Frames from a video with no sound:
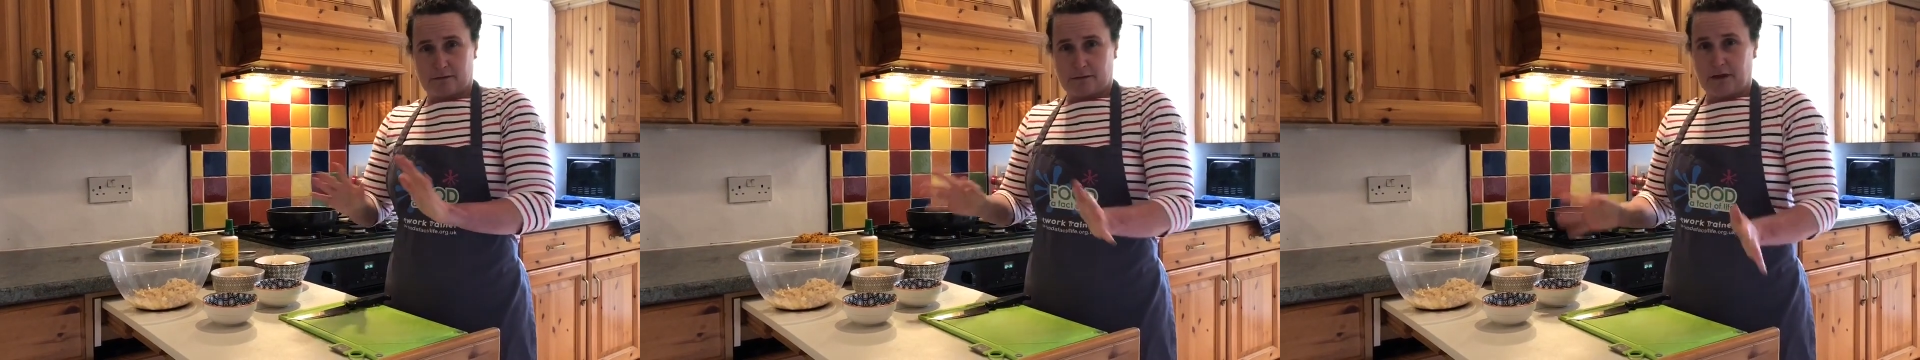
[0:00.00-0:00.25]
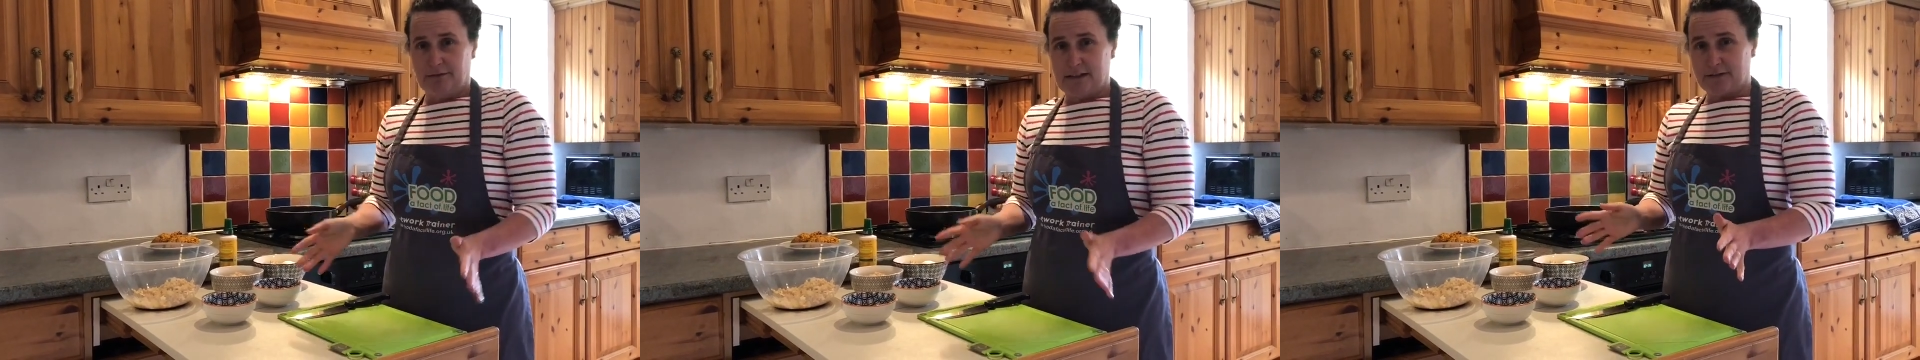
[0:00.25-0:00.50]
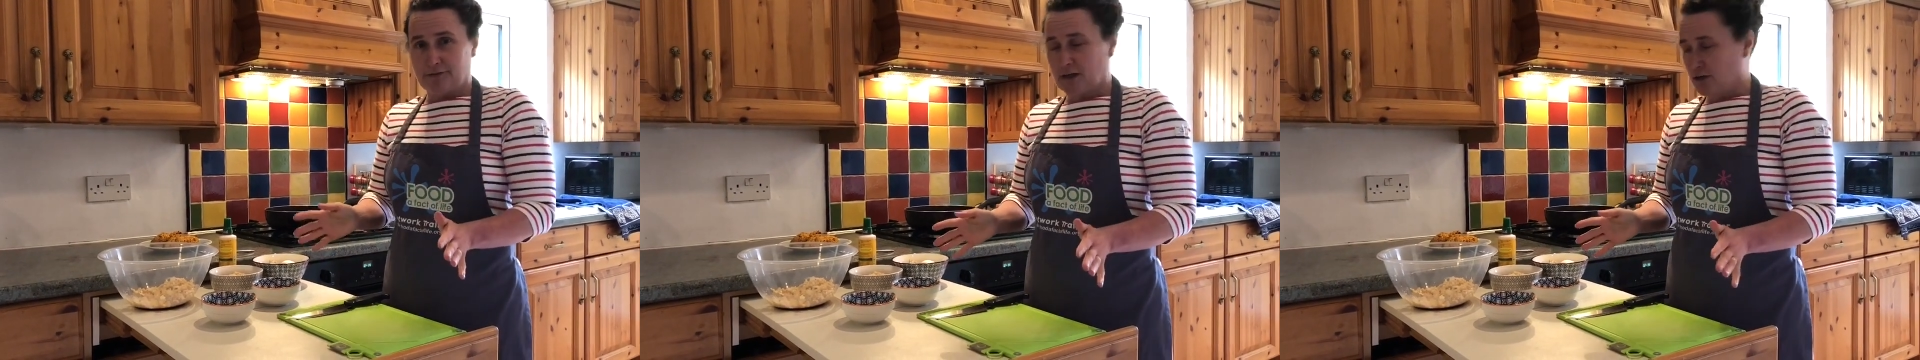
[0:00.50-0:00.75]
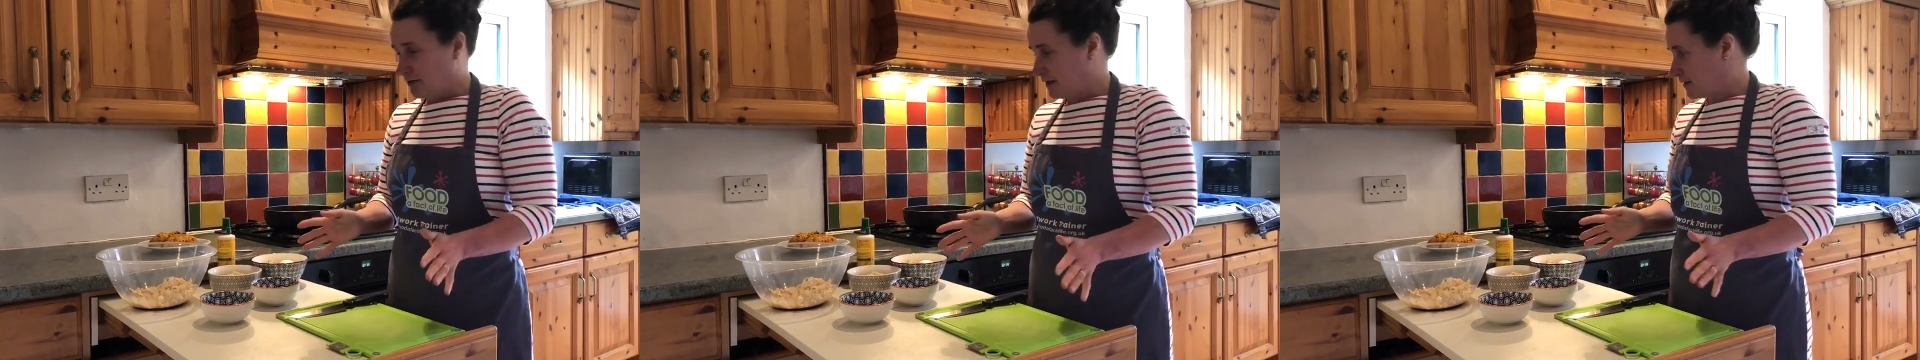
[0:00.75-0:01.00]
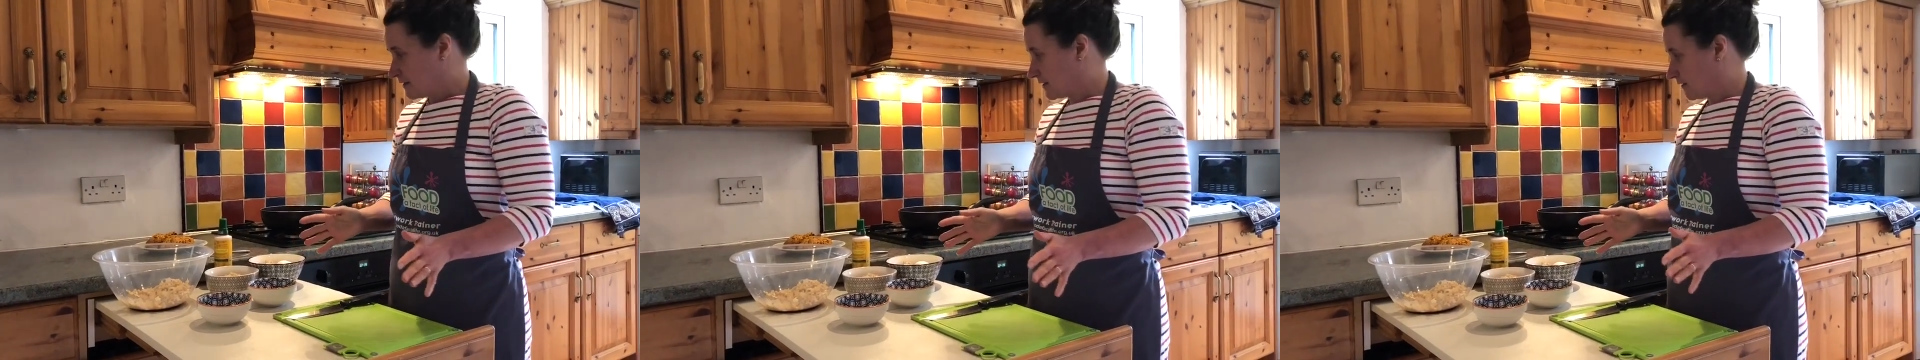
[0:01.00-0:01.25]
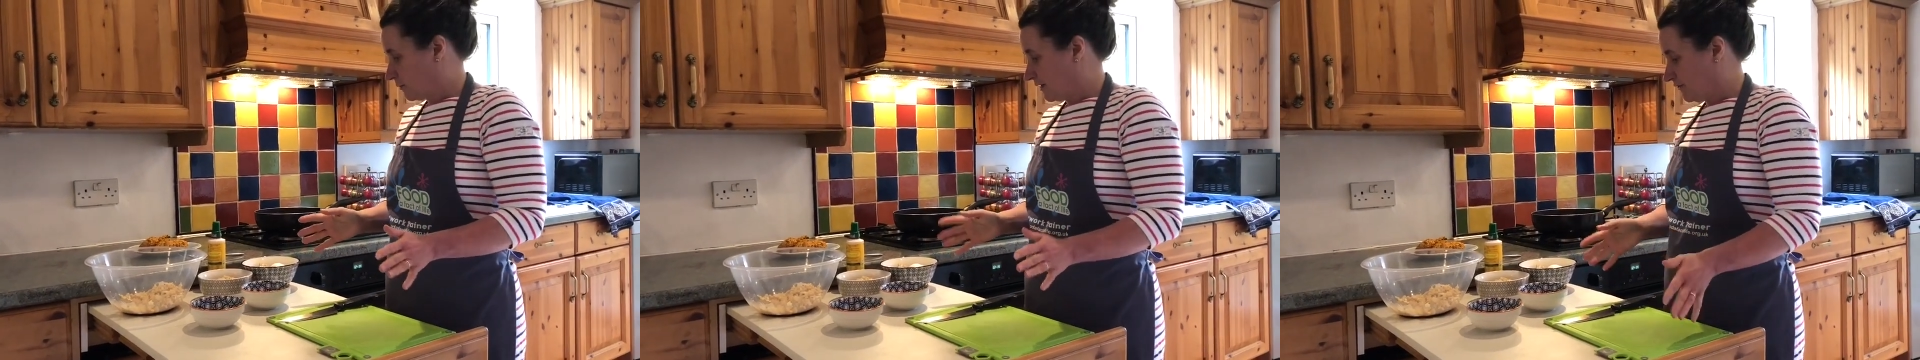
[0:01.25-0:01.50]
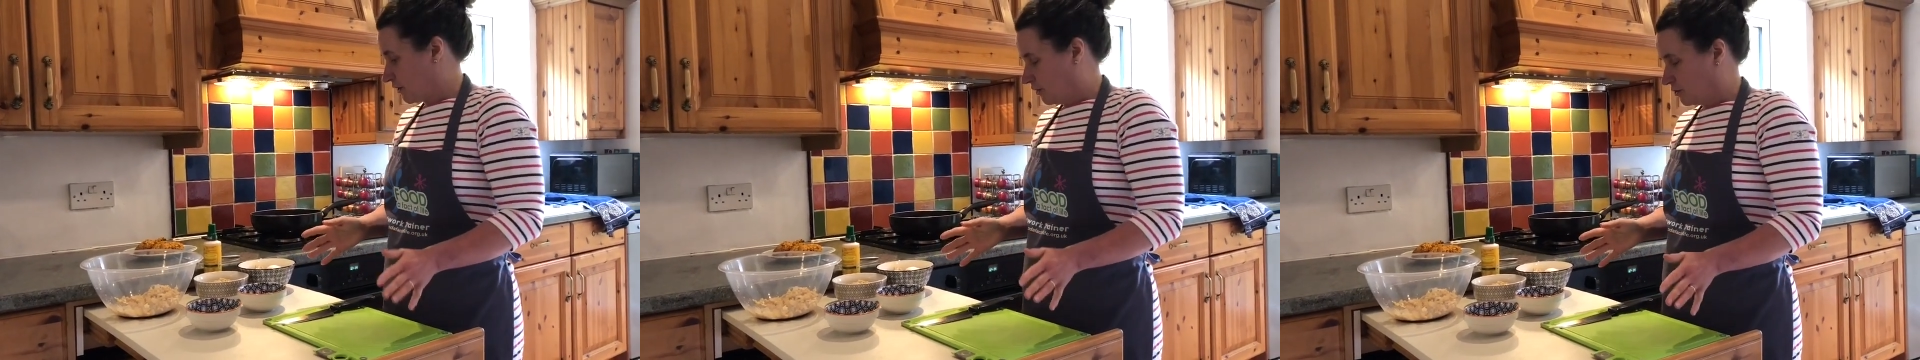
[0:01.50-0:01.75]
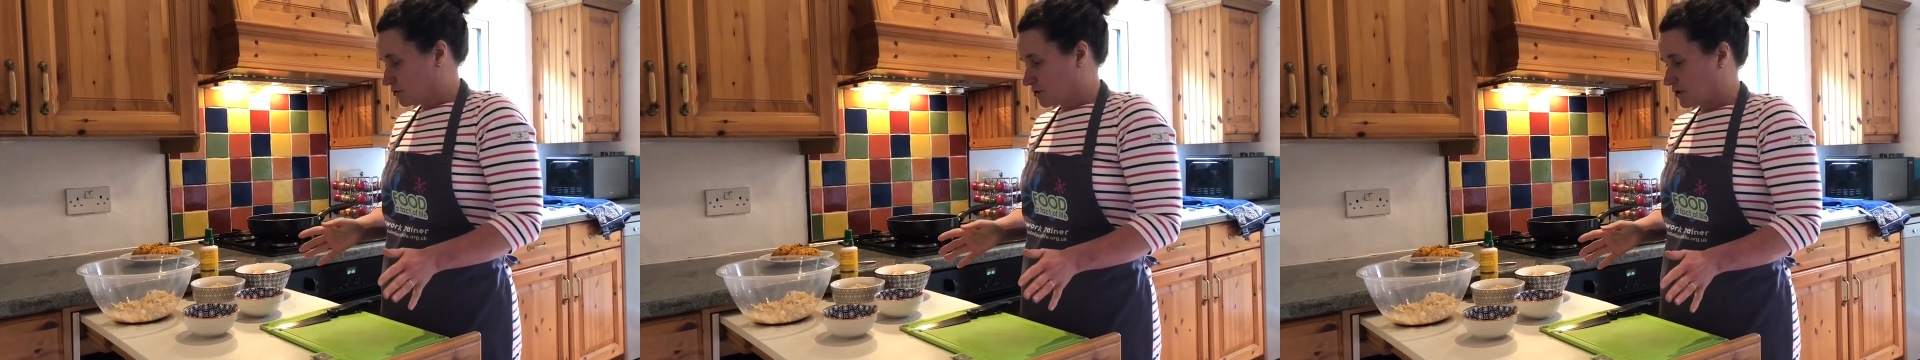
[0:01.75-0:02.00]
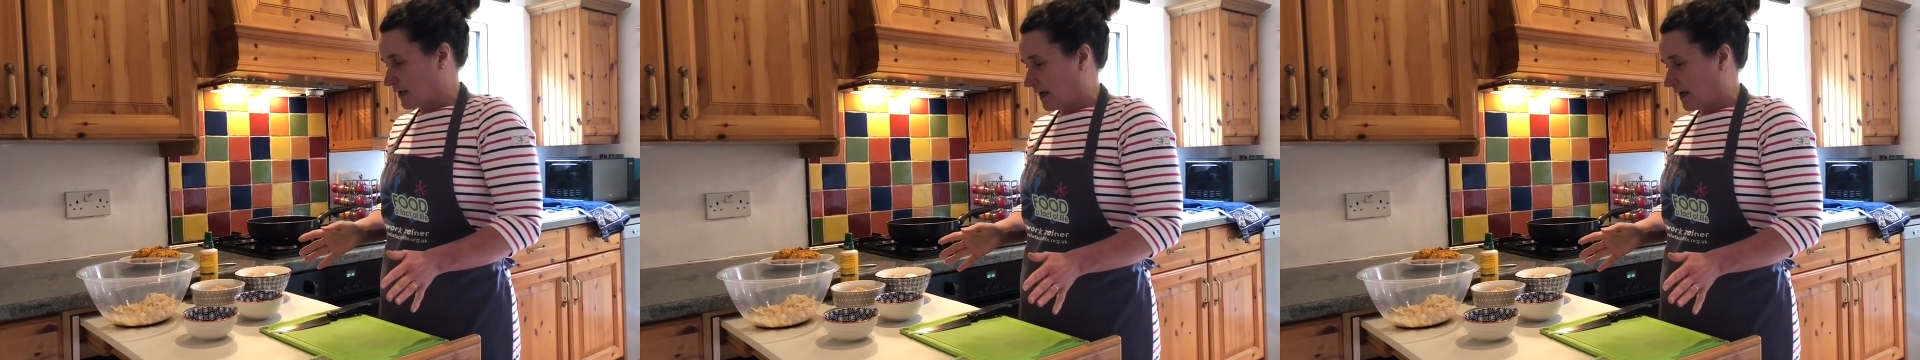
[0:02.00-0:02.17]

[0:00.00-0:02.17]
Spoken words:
lovely different ingredients that we've got,